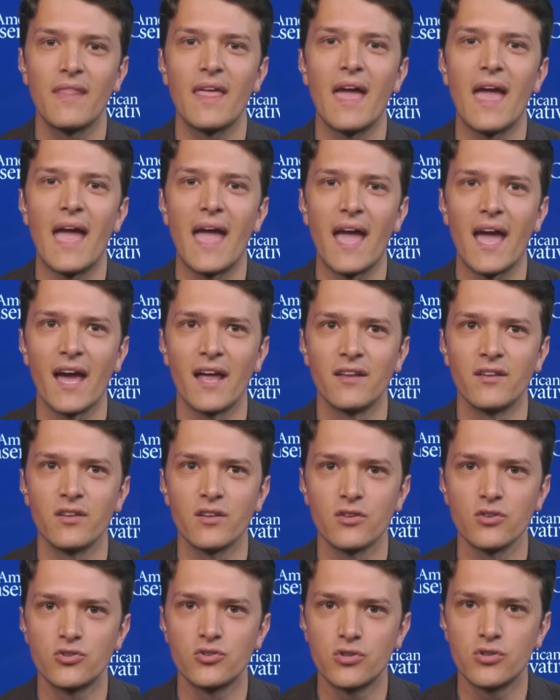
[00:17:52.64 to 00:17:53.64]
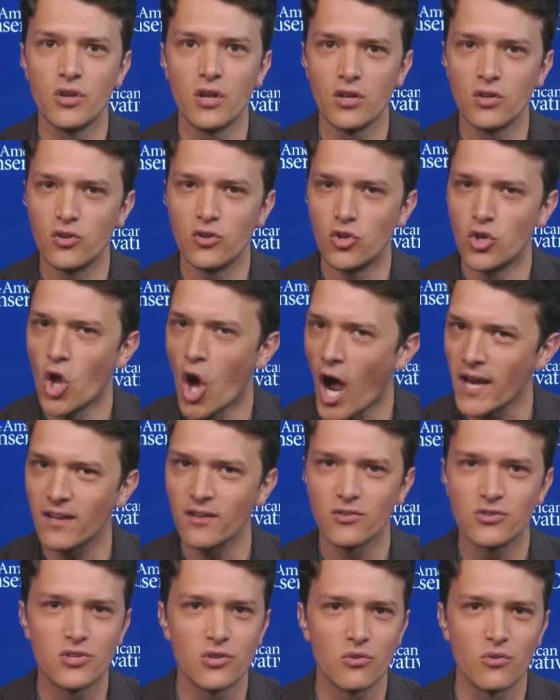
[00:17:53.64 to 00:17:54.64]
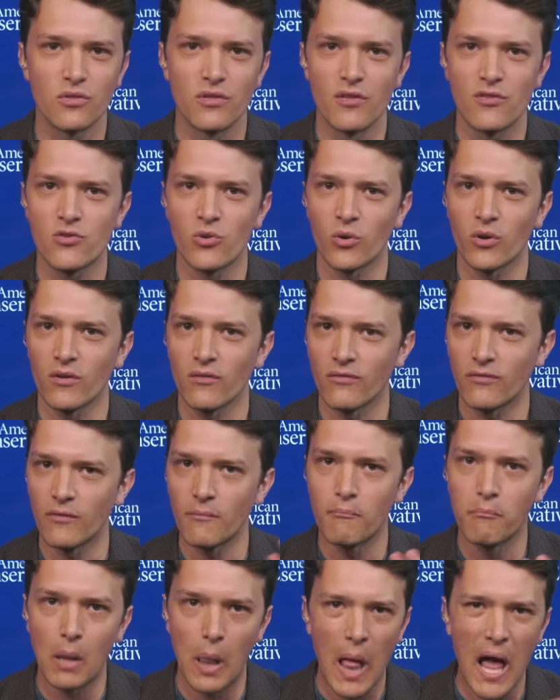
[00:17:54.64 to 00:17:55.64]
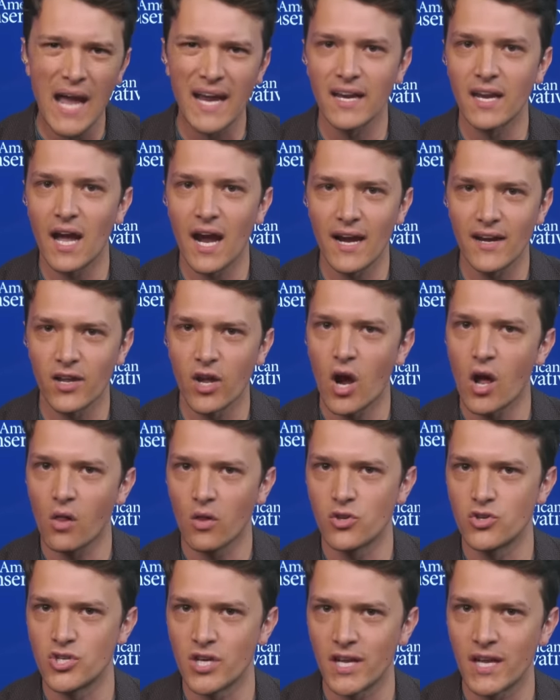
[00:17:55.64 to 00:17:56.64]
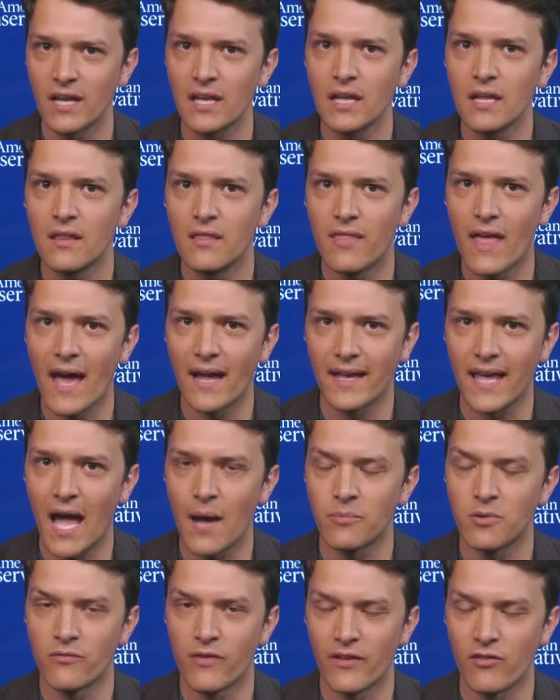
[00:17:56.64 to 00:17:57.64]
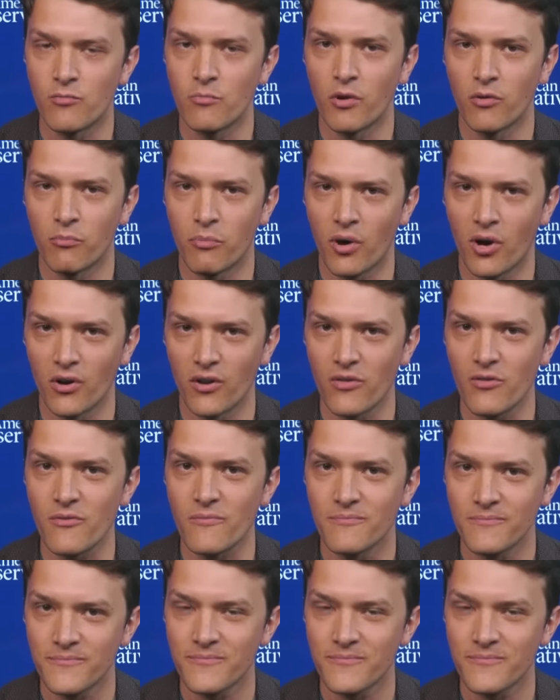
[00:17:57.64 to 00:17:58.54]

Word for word: and not to the sort of blind ideology that captivates both parties.